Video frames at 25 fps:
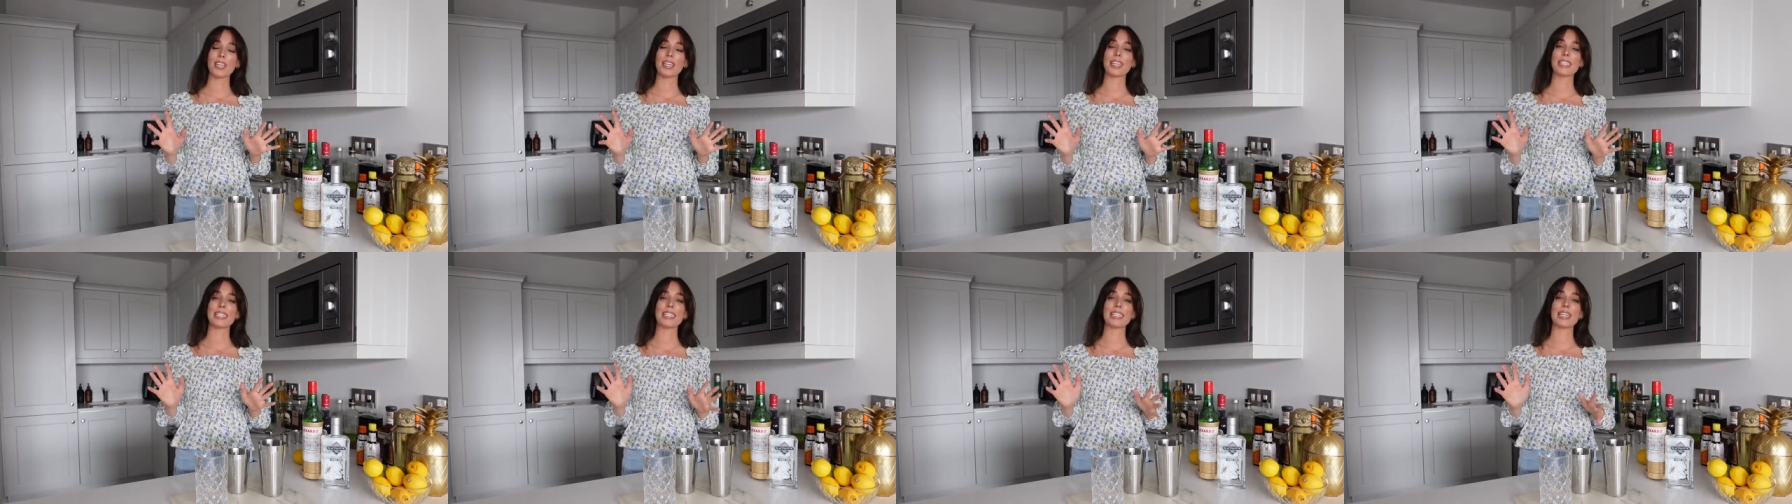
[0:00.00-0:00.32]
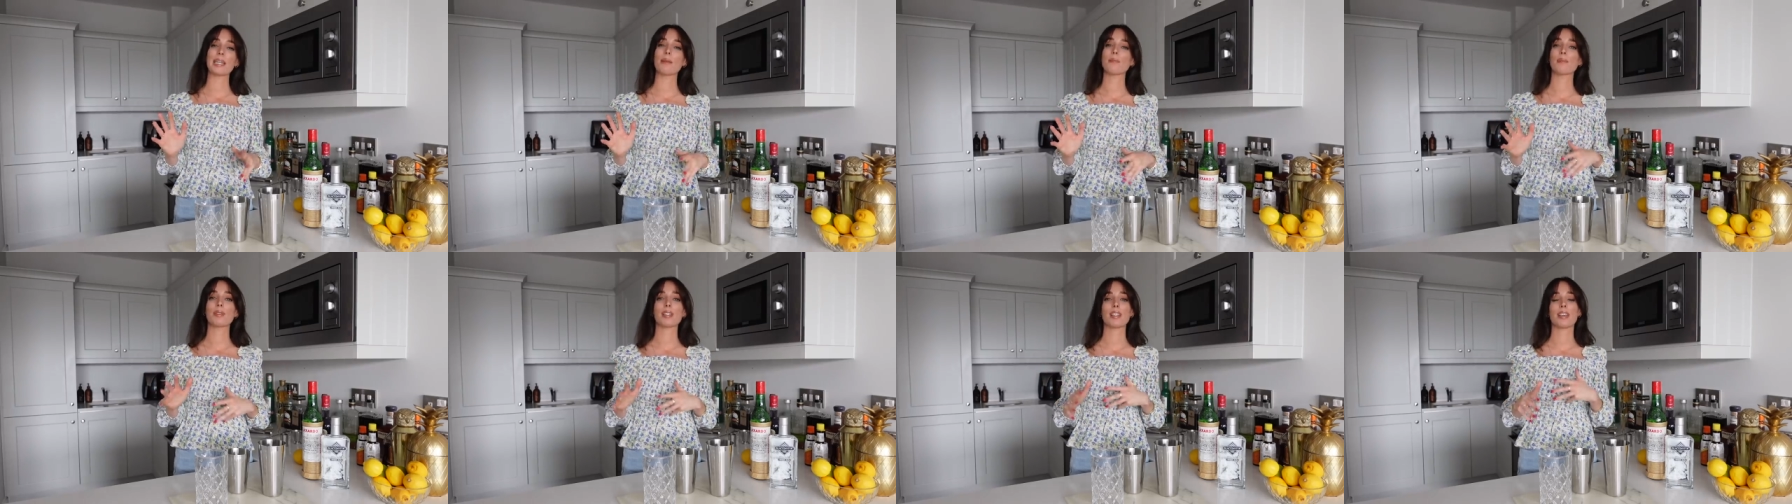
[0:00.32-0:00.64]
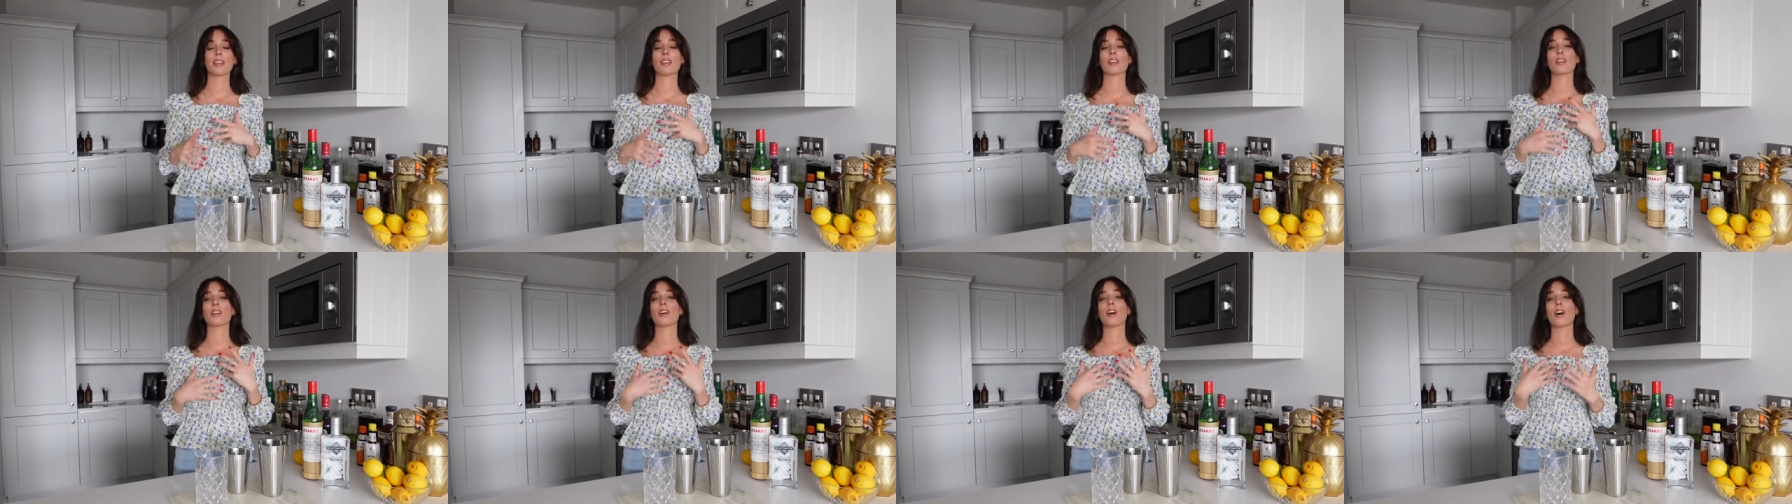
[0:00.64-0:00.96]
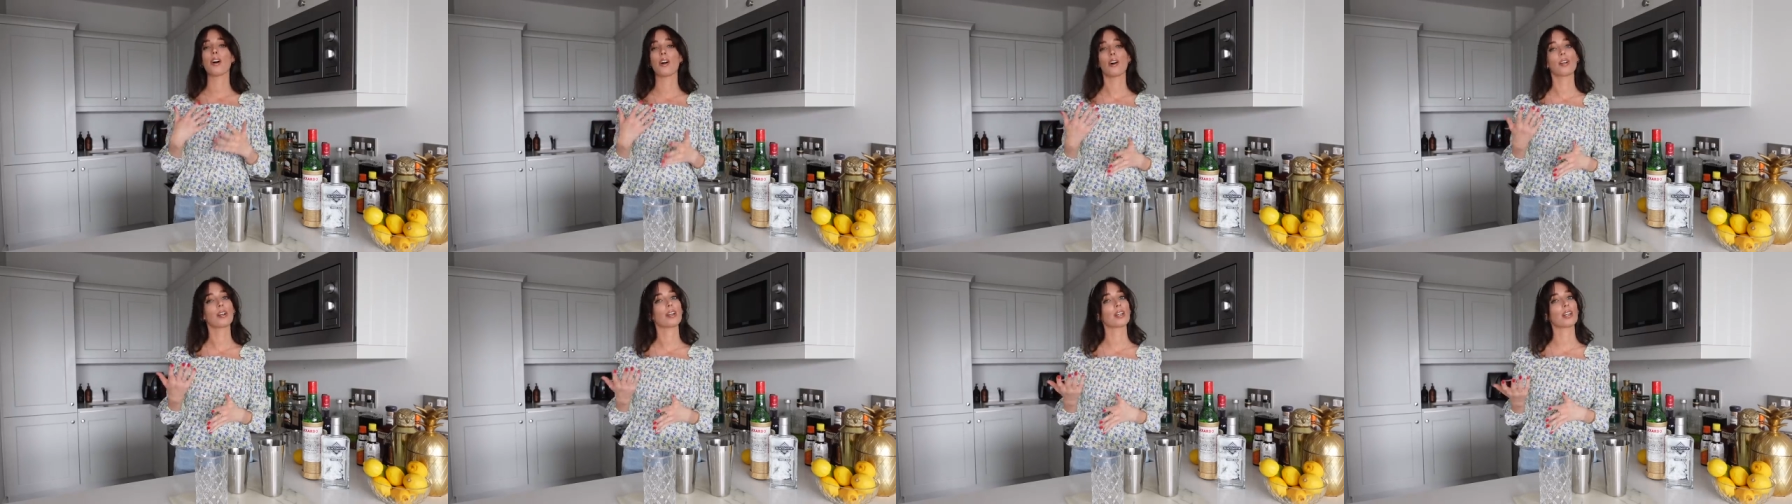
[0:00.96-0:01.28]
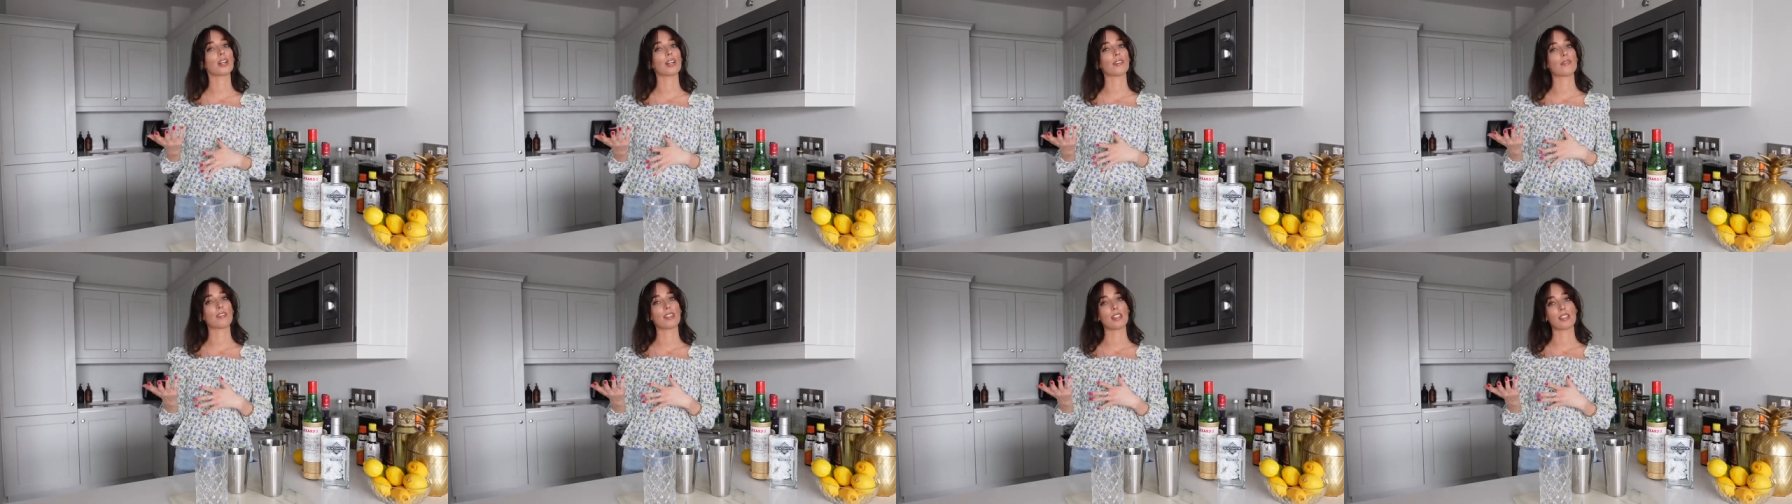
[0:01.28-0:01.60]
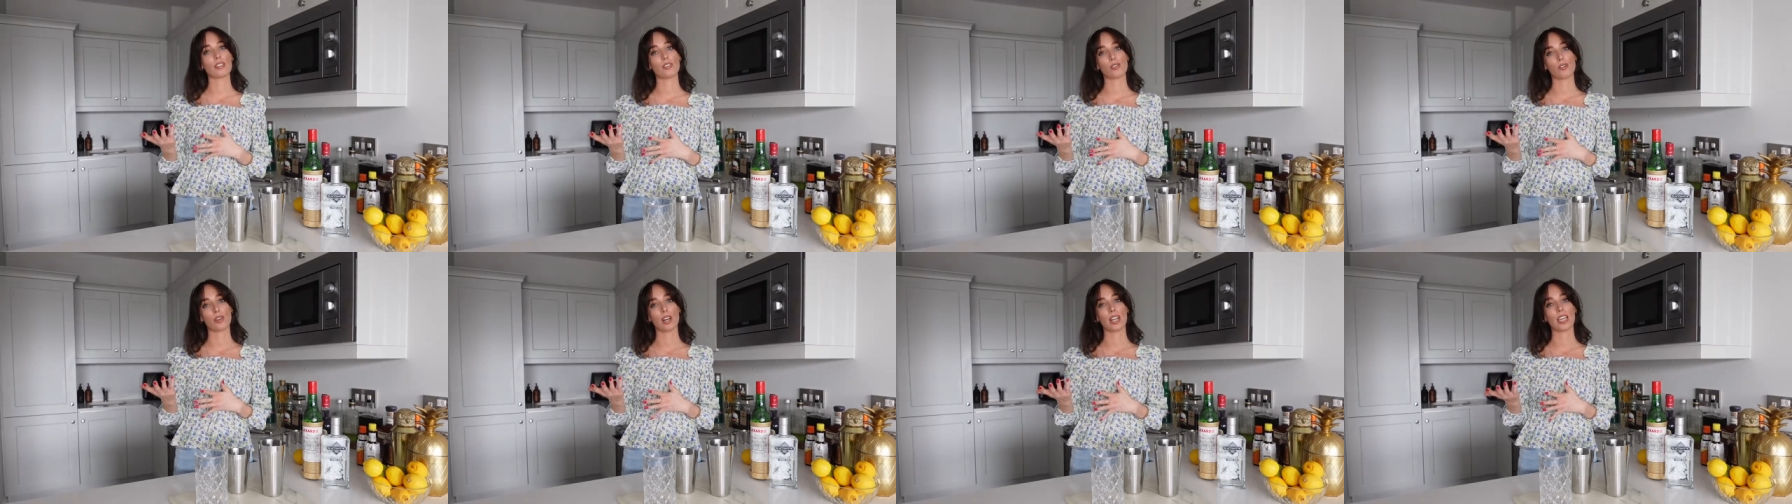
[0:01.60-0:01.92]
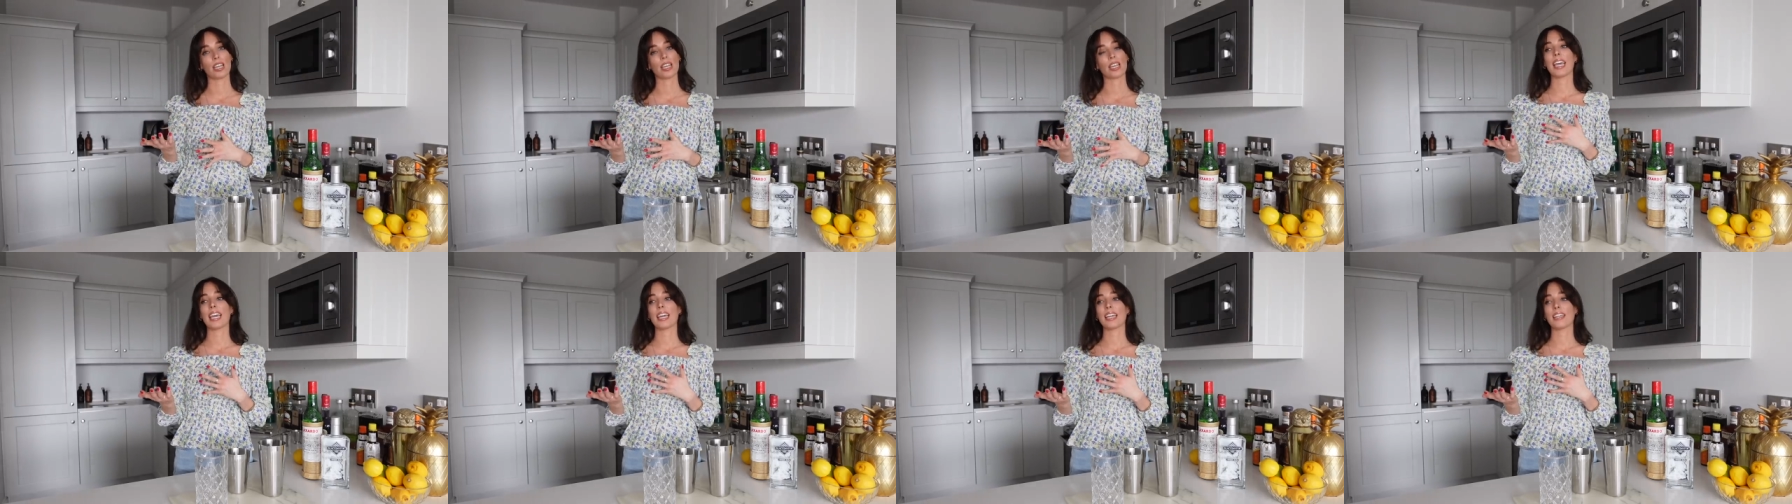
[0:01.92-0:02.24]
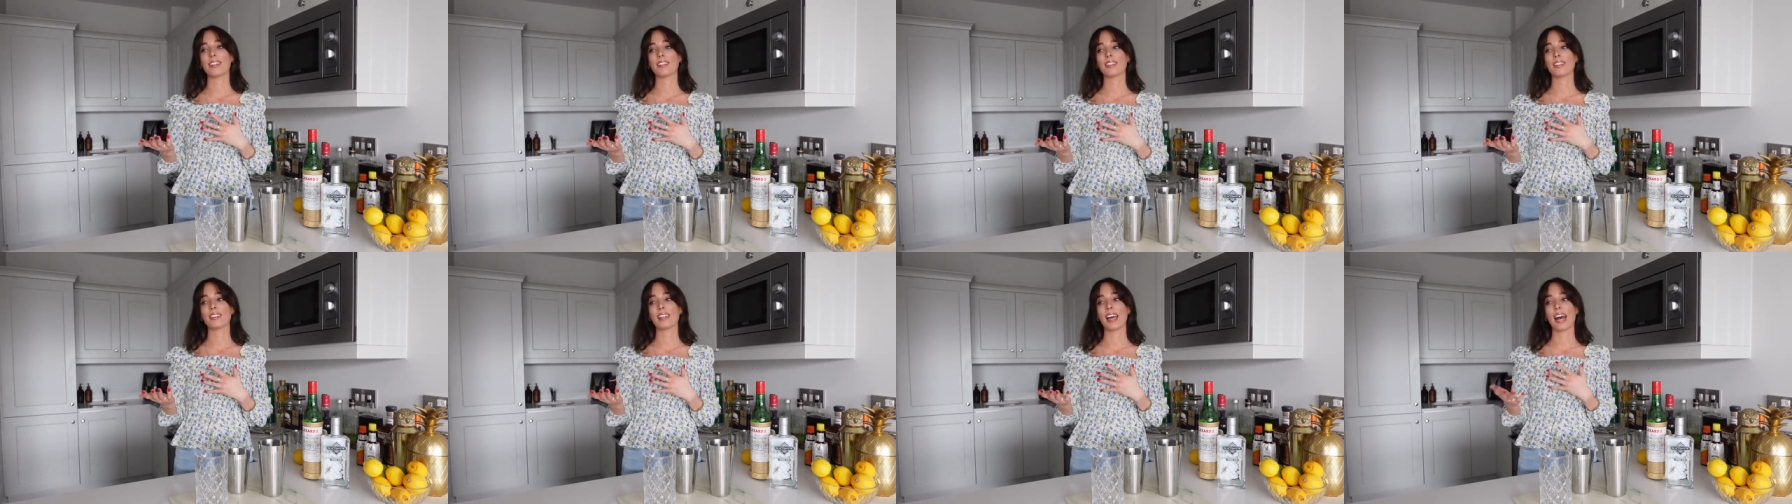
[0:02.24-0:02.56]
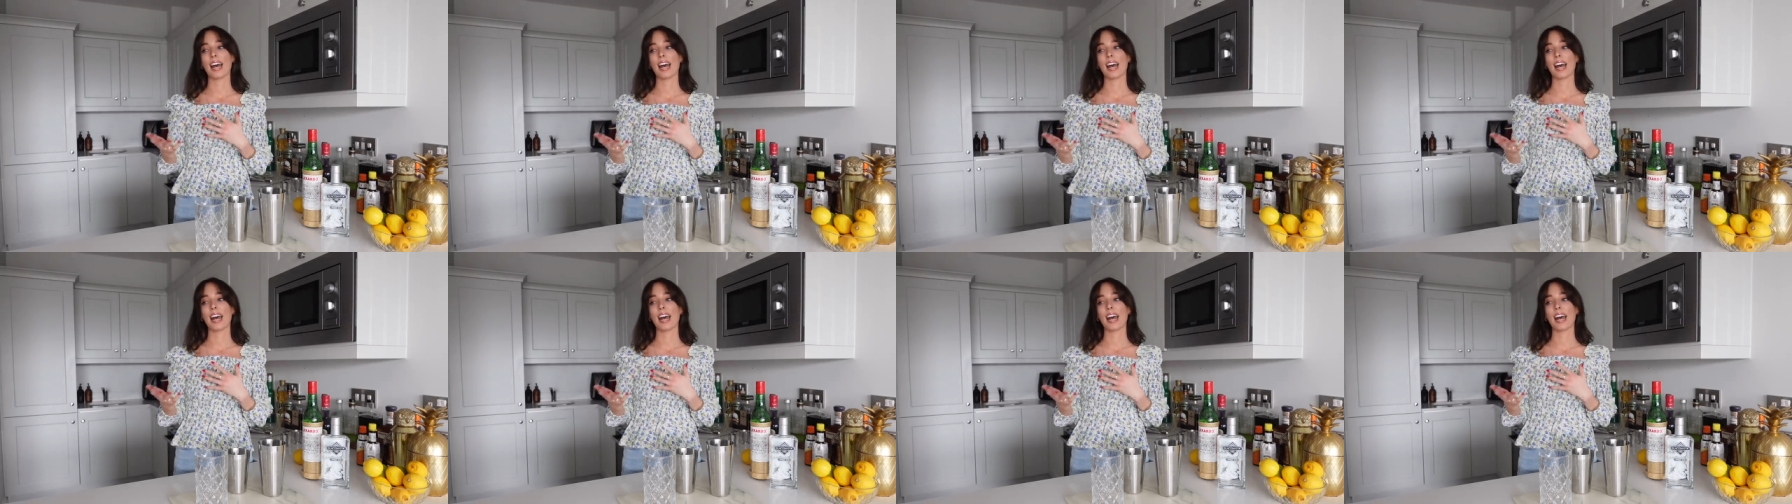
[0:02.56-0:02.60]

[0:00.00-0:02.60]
It seems that the color of this drink is